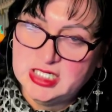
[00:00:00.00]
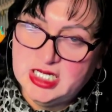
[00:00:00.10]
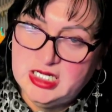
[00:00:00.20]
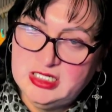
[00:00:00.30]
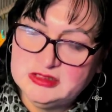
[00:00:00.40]

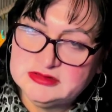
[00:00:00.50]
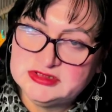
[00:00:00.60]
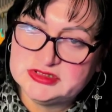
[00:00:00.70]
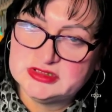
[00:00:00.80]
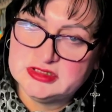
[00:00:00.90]

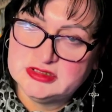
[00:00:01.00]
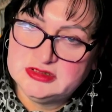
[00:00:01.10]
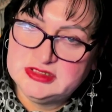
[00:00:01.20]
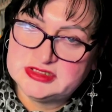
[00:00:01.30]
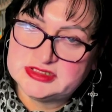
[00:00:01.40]
and
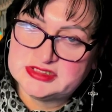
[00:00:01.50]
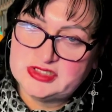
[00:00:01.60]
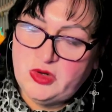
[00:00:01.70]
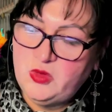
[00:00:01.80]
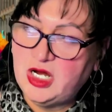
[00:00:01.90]
it's
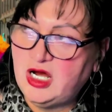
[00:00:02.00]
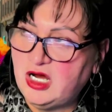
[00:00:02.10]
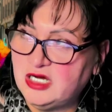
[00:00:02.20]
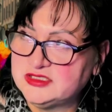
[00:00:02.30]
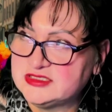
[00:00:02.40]
so
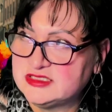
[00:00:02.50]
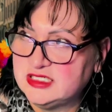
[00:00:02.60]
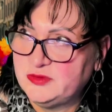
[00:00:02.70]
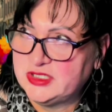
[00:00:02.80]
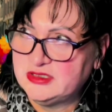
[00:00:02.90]
hard, isn't
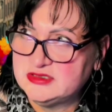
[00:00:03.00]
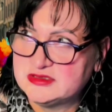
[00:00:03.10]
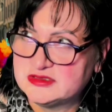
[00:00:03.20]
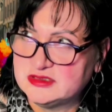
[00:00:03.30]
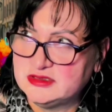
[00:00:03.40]
it?
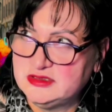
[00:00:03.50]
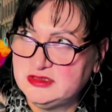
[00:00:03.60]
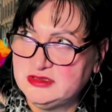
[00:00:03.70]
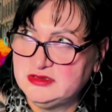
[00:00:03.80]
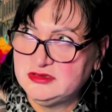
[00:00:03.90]
Because
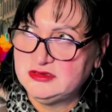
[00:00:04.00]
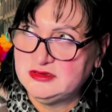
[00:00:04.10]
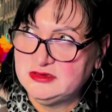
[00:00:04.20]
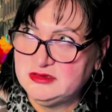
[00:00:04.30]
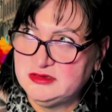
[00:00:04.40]

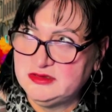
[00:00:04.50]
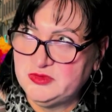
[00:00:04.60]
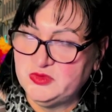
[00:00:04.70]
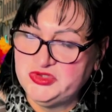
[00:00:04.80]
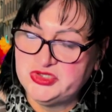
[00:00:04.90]

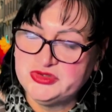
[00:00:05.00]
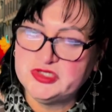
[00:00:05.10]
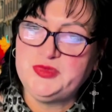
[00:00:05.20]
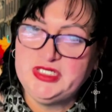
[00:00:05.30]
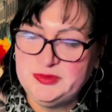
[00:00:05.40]

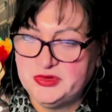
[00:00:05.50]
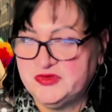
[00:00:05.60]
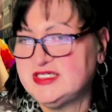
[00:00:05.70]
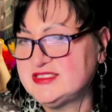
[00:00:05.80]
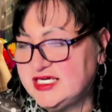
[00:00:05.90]
younger people,
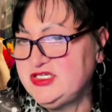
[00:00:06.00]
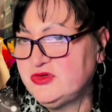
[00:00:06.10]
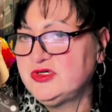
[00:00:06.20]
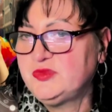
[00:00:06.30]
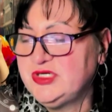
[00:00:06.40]
they say
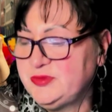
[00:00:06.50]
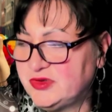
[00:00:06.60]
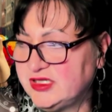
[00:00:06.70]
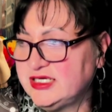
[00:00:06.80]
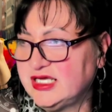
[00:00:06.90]
younger
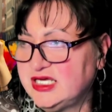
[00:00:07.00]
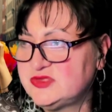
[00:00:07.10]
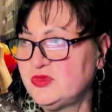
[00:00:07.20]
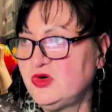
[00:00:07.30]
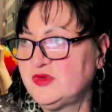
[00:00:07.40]
people
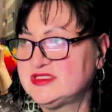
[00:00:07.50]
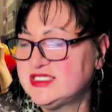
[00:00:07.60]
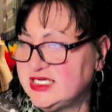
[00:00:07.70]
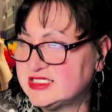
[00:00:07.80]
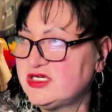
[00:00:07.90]
engage more with
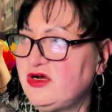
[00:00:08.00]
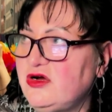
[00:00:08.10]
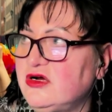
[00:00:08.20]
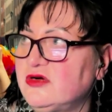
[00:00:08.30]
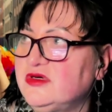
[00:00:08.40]

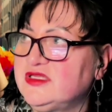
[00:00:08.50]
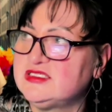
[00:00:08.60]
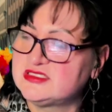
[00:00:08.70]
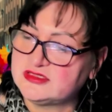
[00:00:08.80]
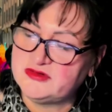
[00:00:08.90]
TikTok, with
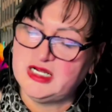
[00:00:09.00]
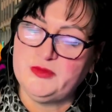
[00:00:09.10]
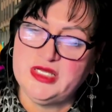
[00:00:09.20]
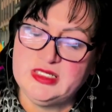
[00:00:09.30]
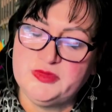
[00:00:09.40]

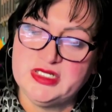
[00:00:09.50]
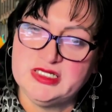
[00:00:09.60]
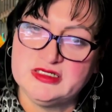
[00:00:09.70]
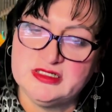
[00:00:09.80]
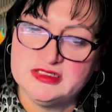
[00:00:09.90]
Instagram
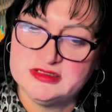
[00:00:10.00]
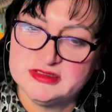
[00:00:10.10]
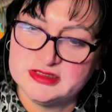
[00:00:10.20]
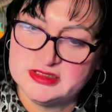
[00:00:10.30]
maybe, and